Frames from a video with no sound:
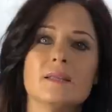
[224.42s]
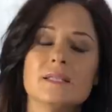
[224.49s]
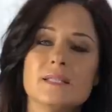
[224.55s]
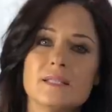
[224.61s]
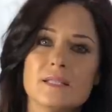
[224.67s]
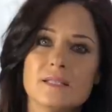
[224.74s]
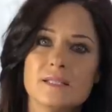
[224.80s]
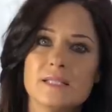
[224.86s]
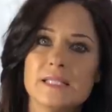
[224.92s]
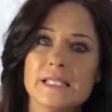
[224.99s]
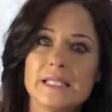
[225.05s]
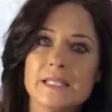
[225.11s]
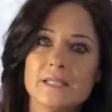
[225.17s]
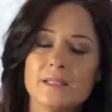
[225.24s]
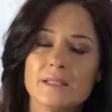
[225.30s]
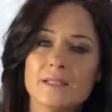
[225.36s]
this to the
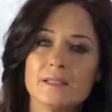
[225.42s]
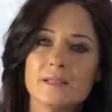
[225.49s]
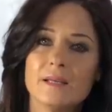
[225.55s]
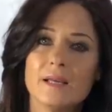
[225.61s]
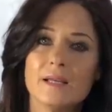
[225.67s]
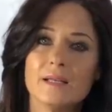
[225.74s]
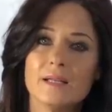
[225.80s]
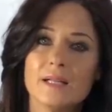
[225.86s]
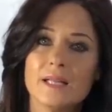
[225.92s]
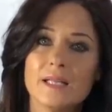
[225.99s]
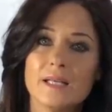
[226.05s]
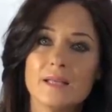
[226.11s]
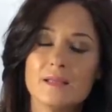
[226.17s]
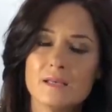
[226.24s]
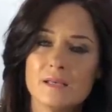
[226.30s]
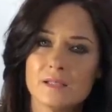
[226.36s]
sink and
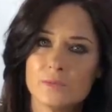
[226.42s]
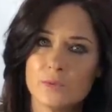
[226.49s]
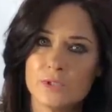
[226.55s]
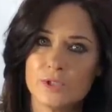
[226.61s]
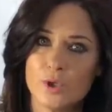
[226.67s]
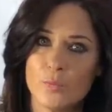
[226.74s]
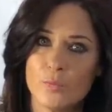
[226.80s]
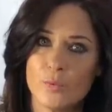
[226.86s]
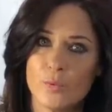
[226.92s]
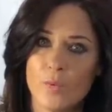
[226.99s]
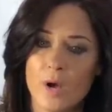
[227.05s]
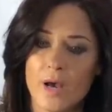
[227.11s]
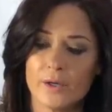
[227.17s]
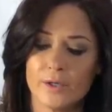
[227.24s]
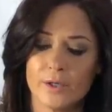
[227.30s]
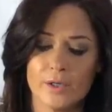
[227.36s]
clean this with soap and
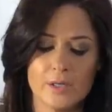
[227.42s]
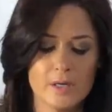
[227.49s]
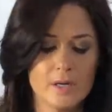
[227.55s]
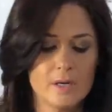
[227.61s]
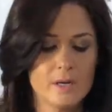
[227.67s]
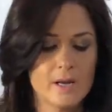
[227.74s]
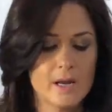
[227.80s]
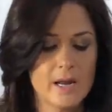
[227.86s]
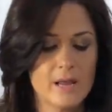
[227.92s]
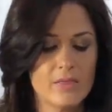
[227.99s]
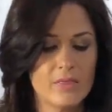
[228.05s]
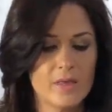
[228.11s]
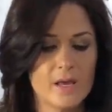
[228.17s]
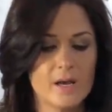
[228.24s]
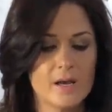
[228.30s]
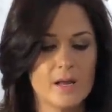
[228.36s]
water, and
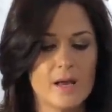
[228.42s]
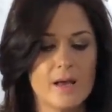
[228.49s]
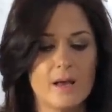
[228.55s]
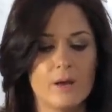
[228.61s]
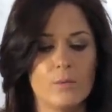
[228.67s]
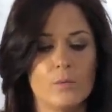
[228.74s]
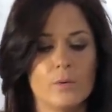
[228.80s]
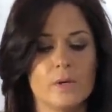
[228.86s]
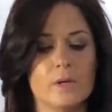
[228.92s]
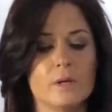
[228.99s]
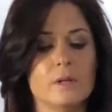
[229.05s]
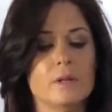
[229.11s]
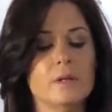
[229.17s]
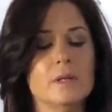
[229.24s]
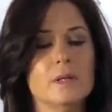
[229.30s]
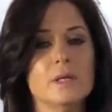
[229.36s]
then I
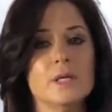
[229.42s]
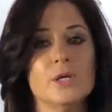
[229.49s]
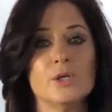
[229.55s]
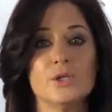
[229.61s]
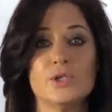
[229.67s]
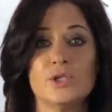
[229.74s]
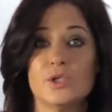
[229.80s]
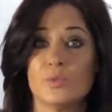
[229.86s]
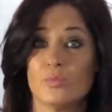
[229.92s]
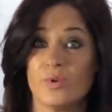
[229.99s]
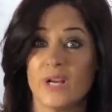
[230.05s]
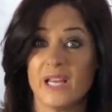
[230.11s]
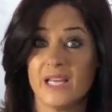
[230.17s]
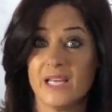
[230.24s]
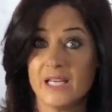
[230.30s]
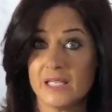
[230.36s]
will
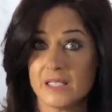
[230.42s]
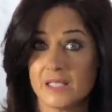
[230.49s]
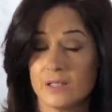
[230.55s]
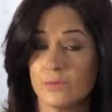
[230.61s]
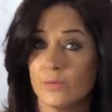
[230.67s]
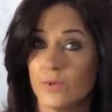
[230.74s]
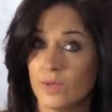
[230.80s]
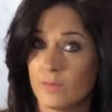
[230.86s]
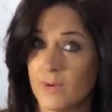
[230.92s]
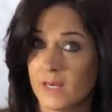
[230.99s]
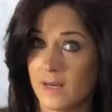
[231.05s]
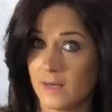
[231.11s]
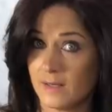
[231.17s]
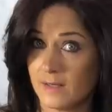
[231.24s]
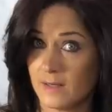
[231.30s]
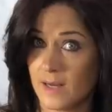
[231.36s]
spray it with my
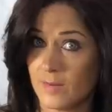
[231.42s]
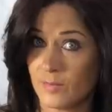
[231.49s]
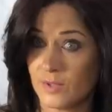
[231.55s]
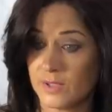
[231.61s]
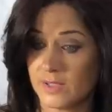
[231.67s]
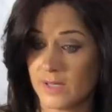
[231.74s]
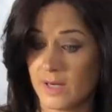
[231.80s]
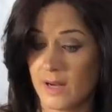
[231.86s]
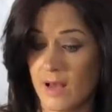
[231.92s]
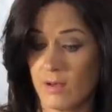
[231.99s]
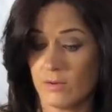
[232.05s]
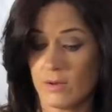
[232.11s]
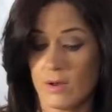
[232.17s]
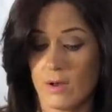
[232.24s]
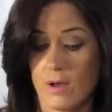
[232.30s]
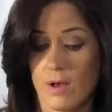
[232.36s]
99%
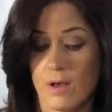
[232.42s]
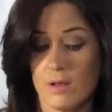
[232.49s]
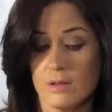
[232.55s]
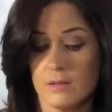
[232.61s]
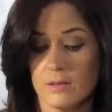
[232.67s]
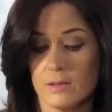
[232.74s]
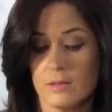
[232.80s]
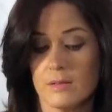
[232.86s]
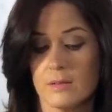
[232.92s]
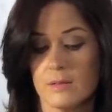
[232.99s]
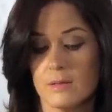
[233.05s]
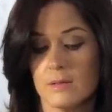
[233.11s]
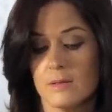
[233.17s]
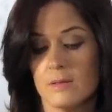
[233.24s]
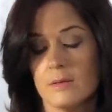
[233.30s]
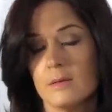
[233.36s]
alcohol,
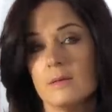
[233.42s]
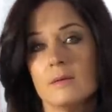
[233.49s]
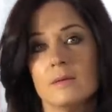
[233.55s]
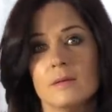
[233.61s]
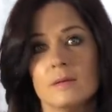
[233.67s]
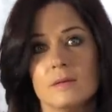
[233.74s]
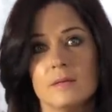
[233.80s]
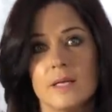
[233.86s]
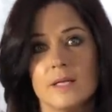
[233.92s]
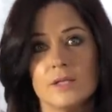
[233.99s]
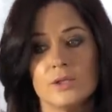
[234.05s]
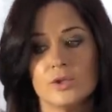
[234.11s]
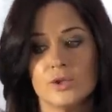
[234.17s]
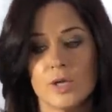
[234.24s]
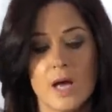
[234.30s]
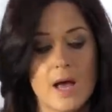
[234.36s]
let it
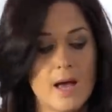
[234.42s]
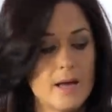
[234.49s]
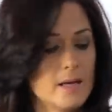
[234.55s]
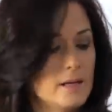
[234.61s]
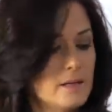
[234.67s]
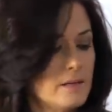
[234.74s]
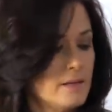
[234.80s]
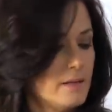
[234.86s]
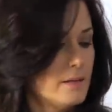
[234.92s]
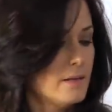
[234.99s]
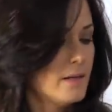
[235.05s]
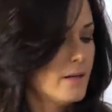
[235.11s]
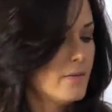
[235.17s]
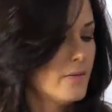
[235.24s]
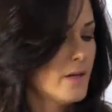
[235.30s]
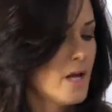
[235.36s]
dry,
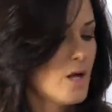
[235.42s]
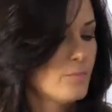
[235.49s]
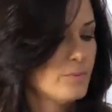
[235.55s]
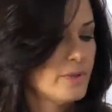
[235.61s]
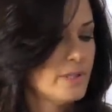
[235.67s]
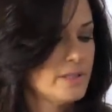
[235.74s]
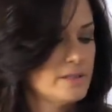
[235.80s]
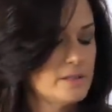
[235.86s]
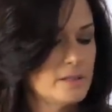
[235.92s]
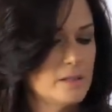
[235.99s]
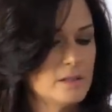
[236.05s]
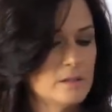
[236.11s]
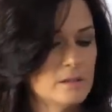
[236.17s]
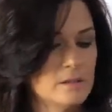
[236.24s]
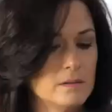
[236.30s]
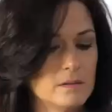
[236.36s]
and then I'll place it